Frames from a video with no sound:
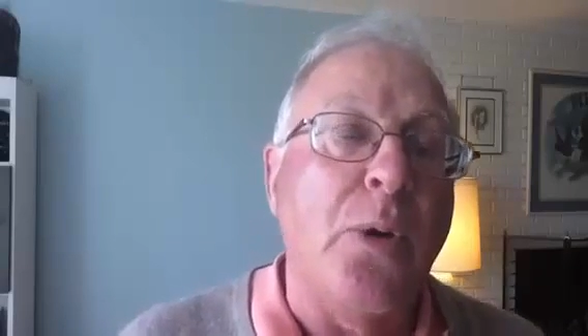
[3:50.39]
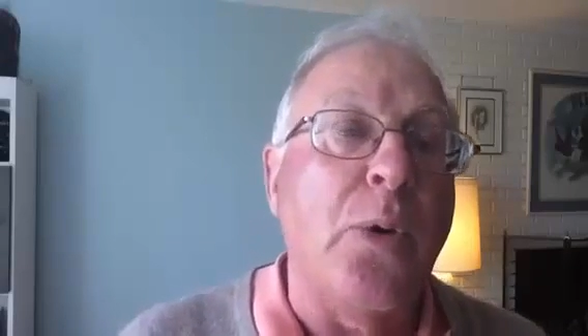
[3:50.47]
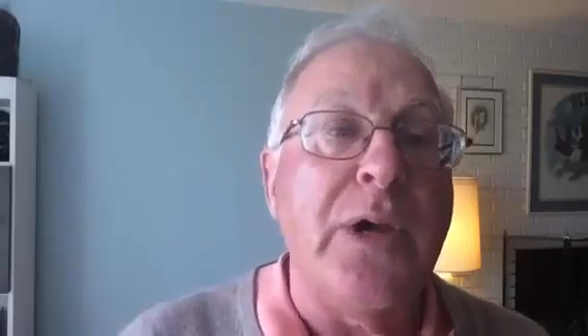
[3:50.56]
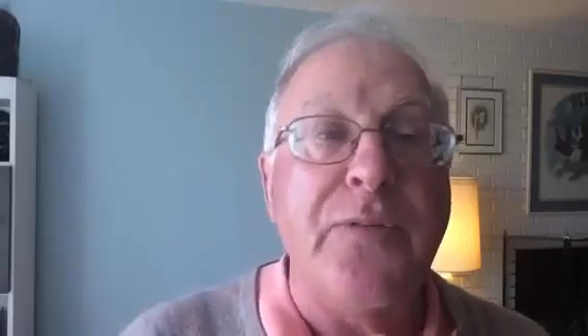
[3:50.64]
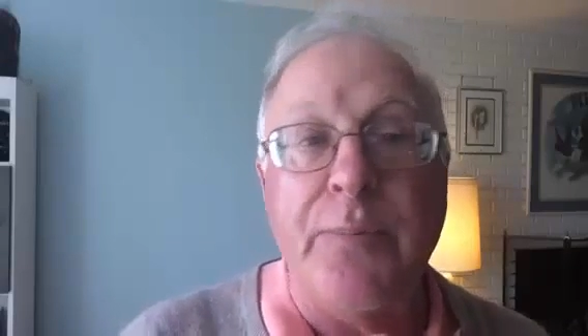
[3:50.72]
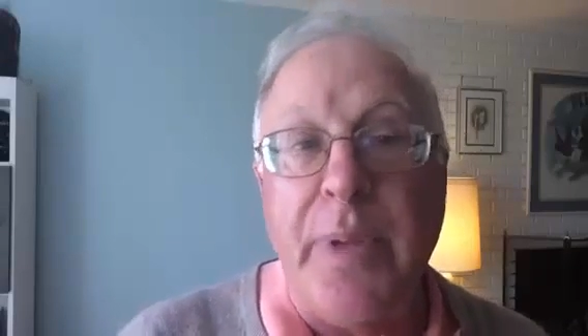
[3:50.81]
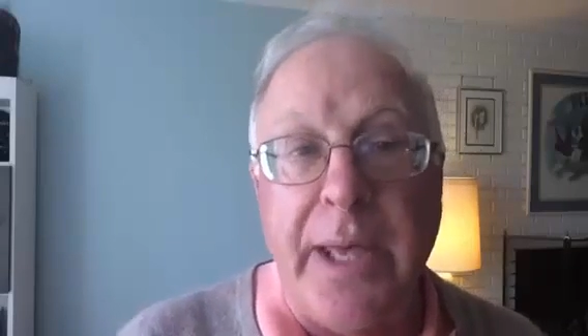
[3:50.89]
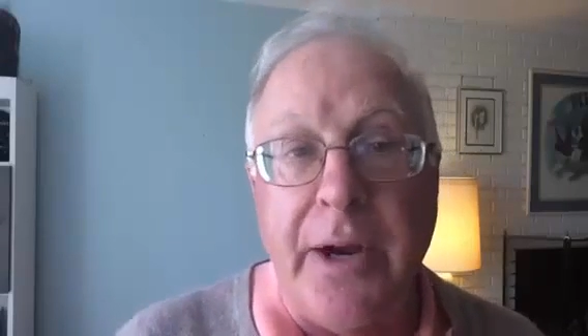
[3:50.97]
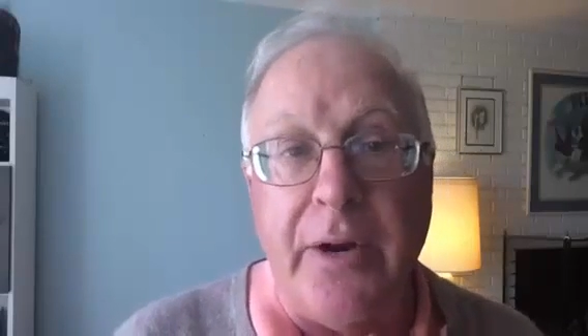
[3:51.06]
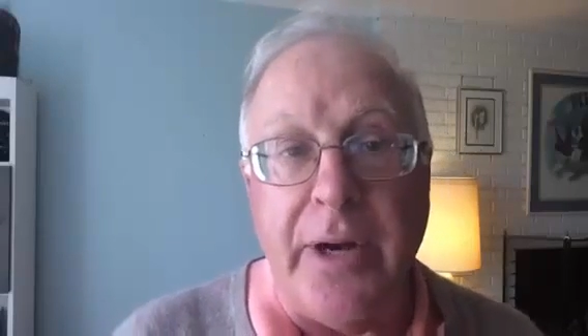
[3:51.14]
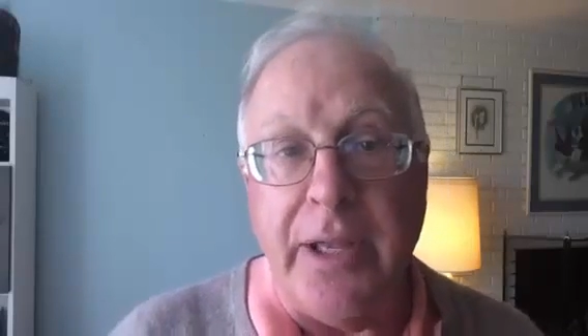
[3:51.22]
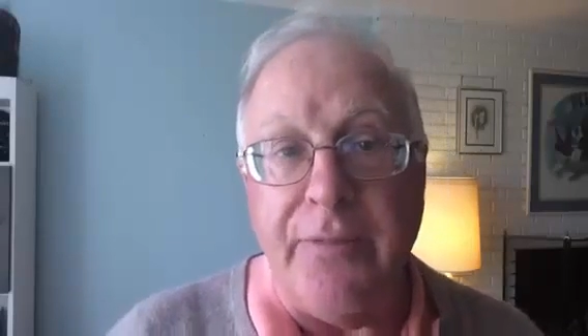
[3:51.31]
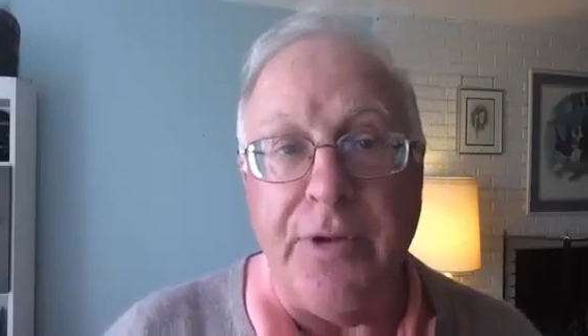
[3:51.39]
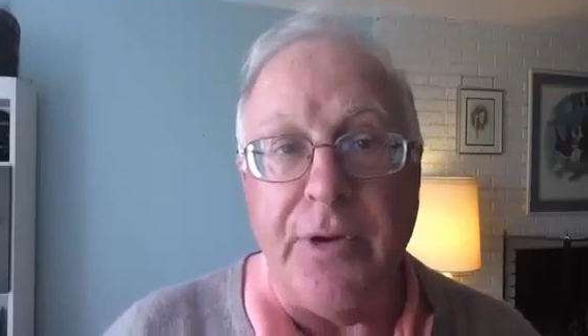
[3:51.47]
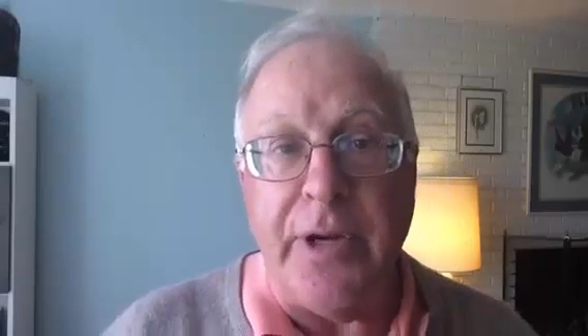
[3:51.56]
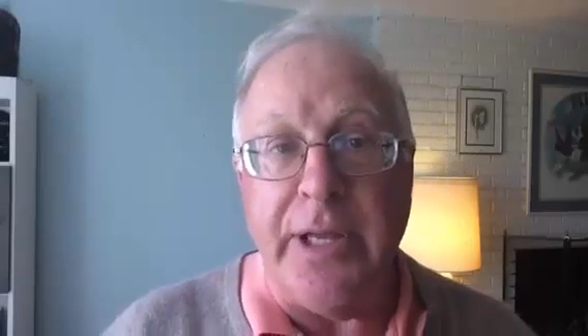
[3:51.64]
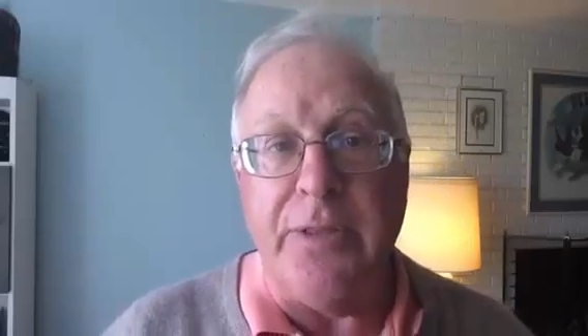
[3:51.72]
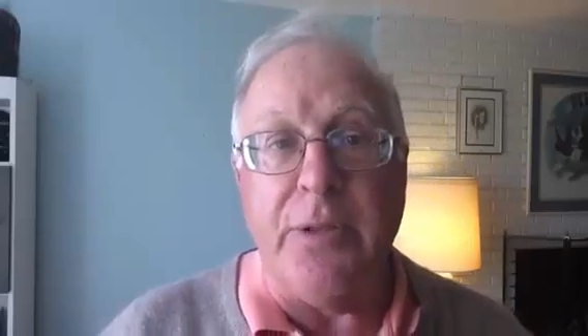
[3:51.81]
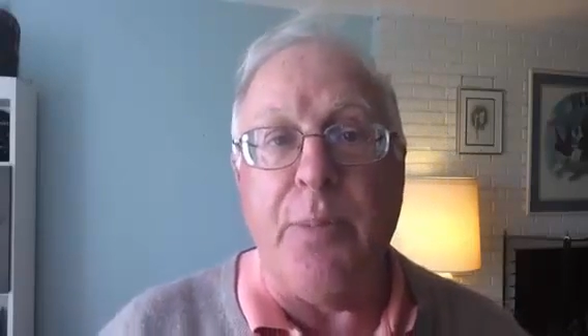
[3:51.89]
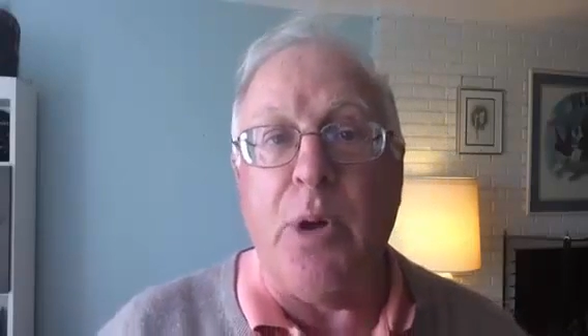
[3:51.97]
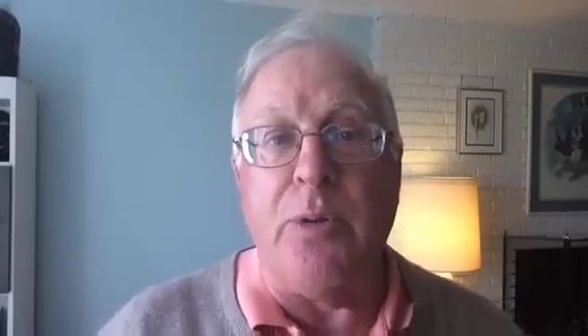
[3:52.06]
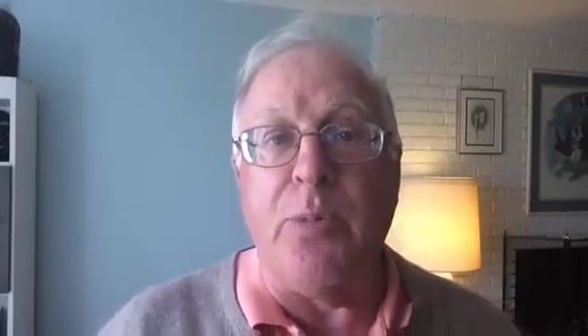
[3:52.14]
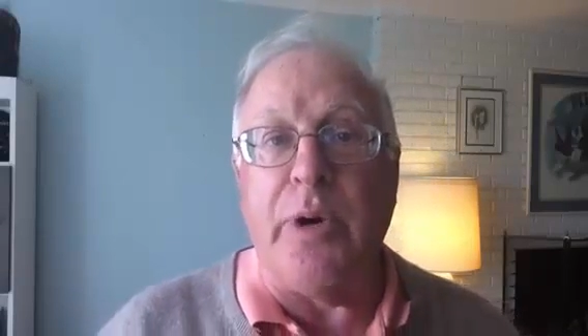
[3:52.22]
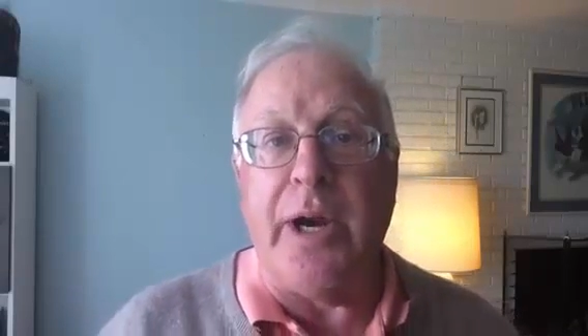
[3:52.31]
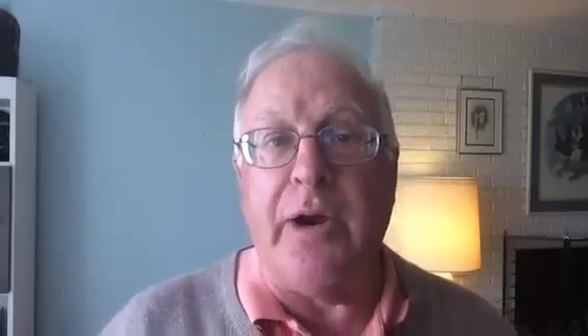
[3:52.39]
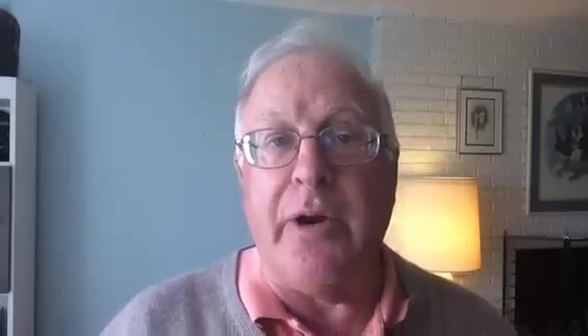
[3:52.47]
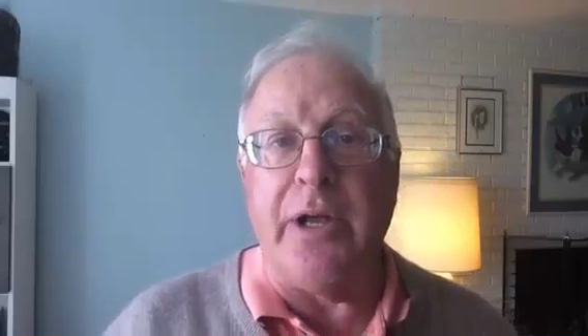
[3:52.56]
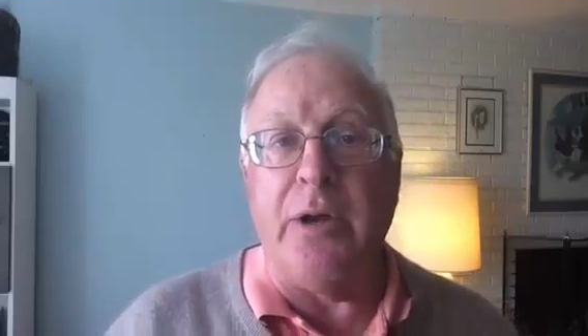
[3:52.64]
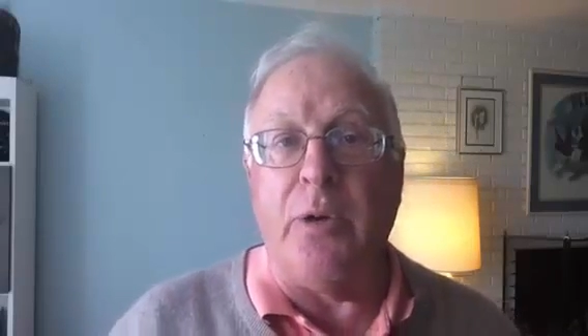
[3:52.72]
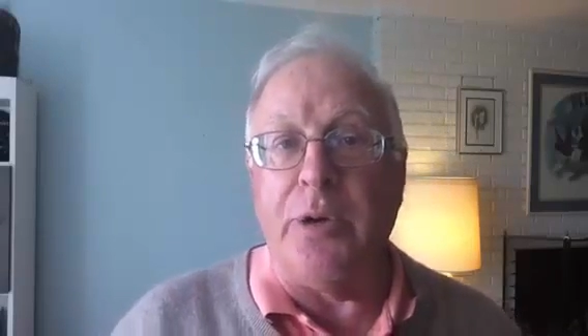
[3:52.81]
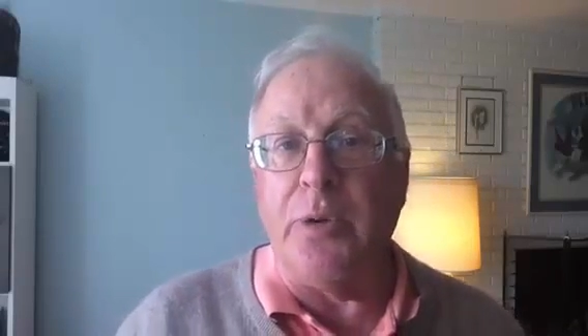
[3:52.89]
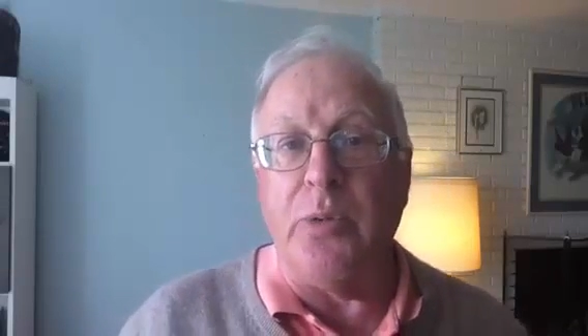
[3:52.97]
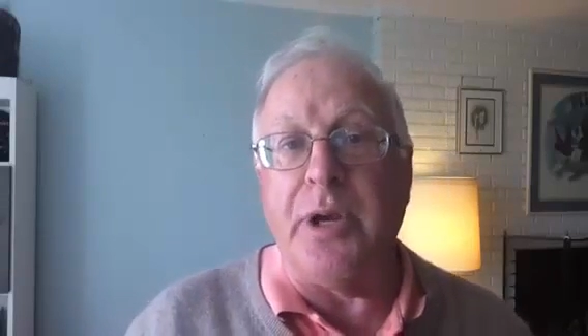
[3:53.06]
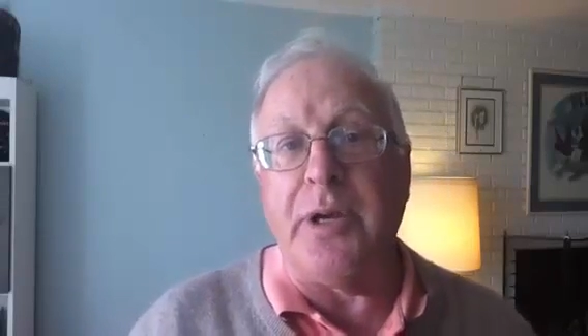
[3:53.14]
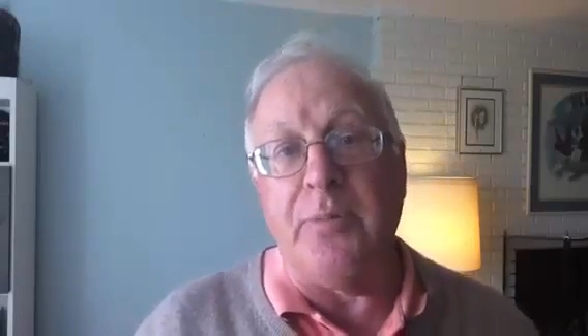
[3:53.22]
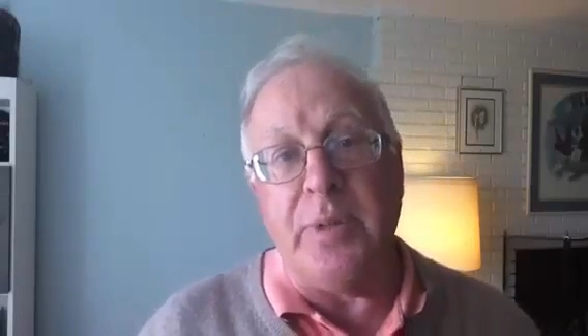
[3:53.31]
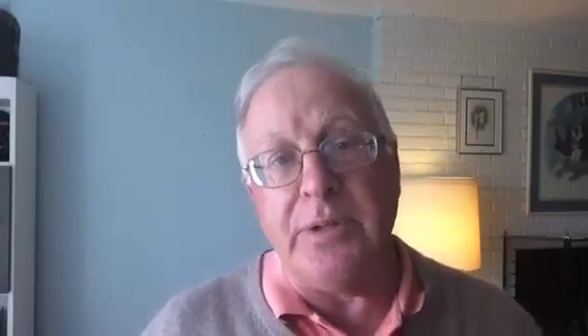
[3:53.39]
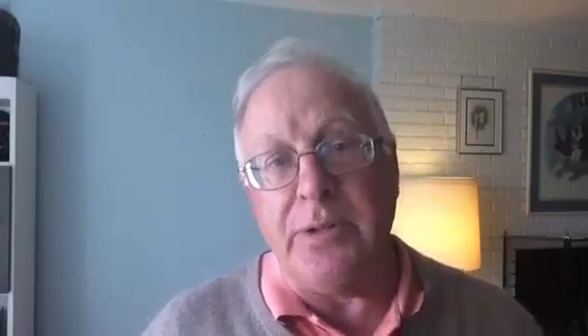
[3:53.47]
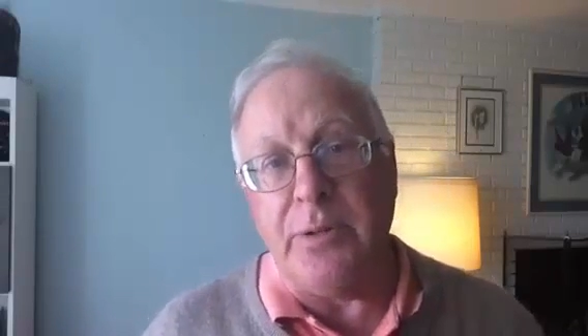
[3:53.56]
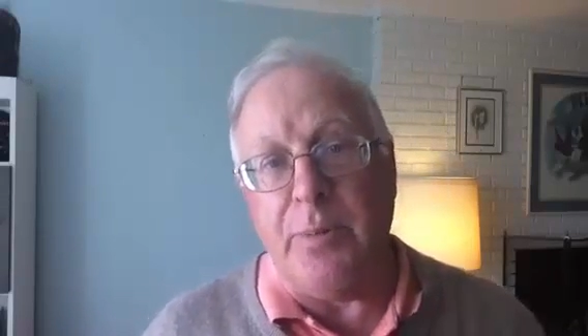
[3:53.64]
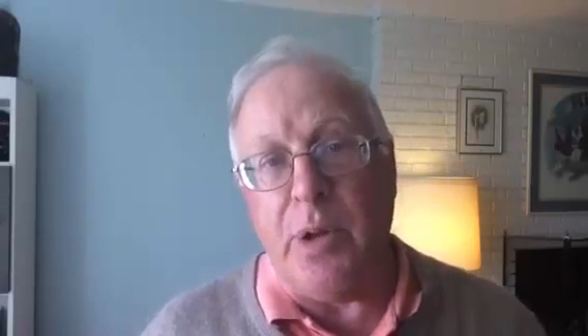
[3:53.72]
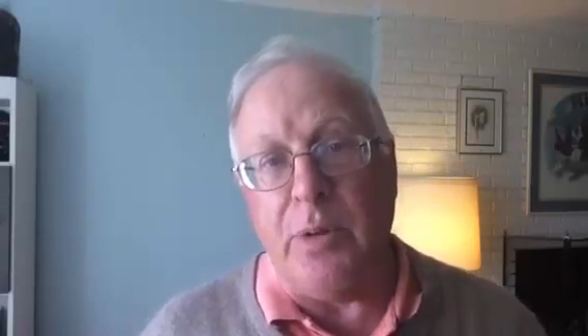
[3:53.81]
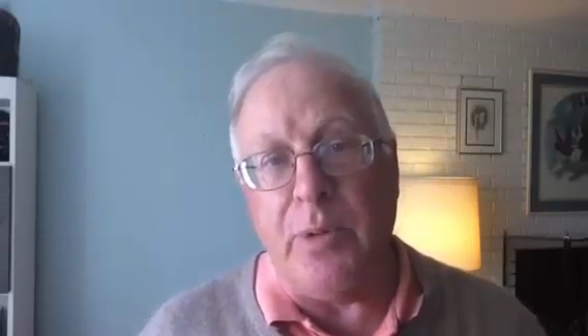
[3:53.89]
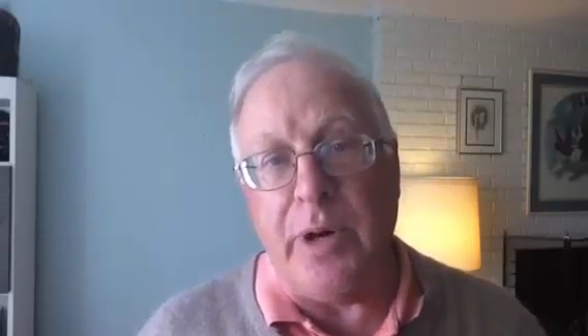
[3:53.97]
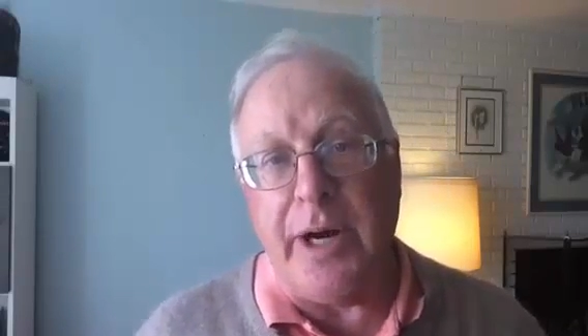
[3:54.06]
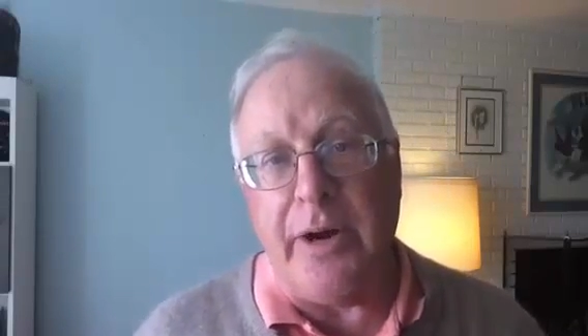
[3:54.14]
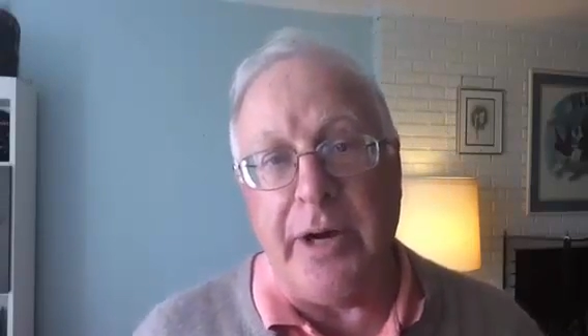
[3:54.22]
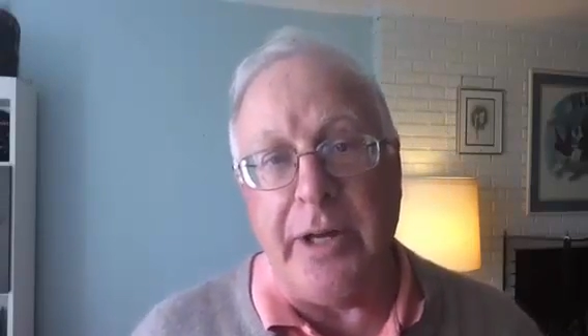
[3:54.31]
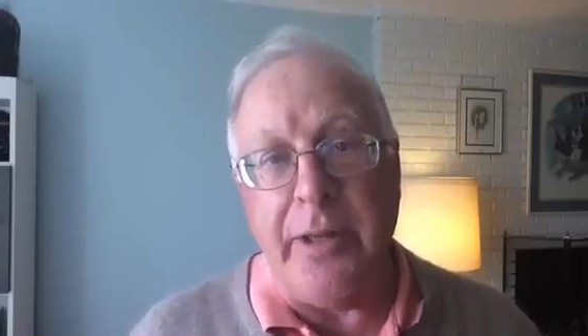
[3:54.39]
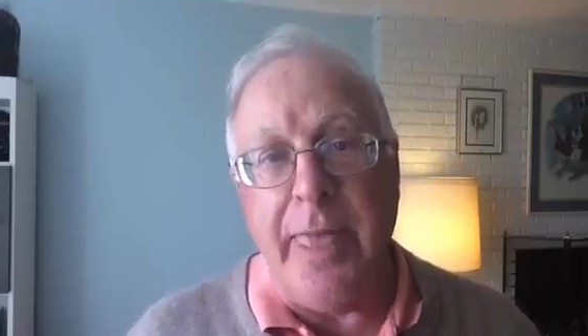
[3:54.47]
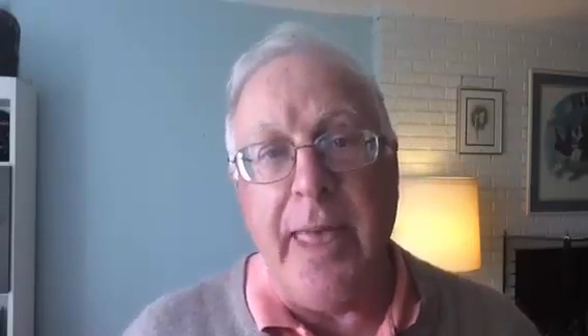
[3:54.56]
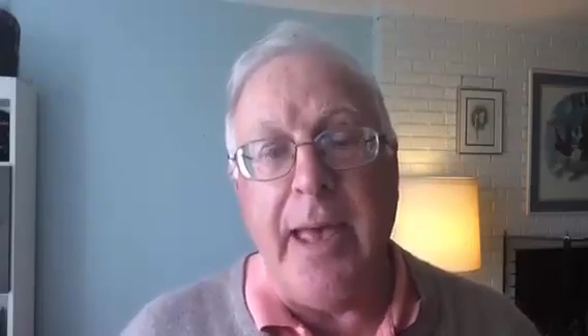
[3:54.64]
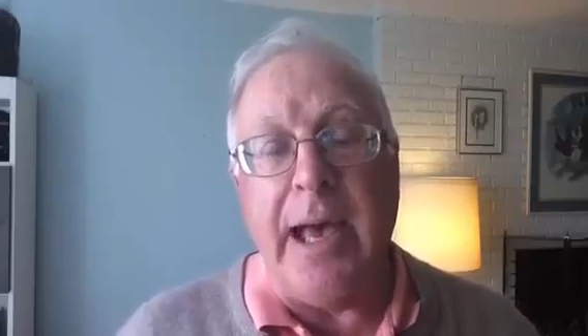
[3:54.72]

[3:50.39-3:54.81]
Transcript: Or even better, if you're in the Baltimore area or you want to come into the Baltimore area,